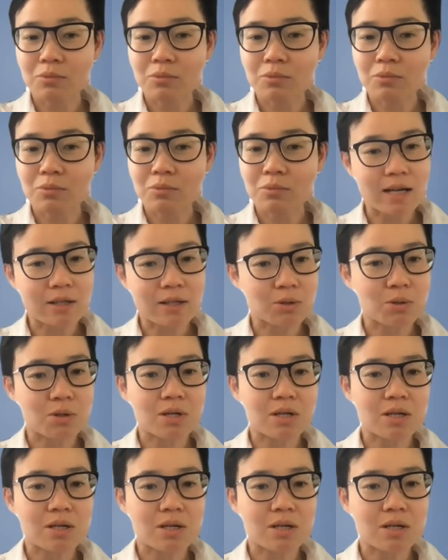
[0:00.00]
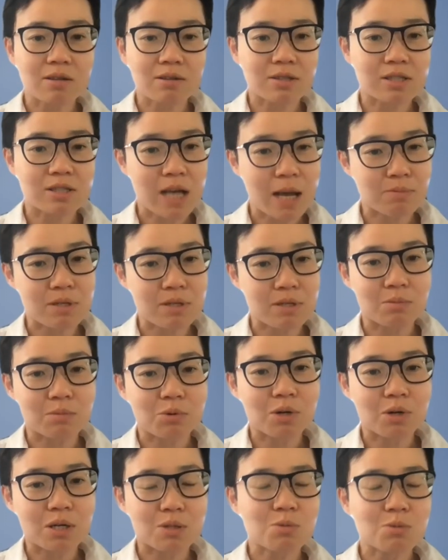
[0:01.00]
products or other types of
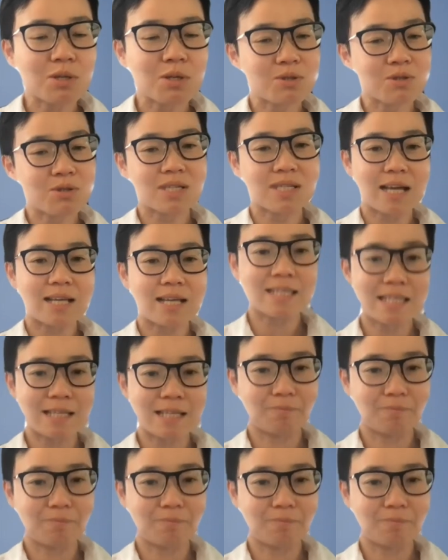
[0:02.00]
imports? What's your sense?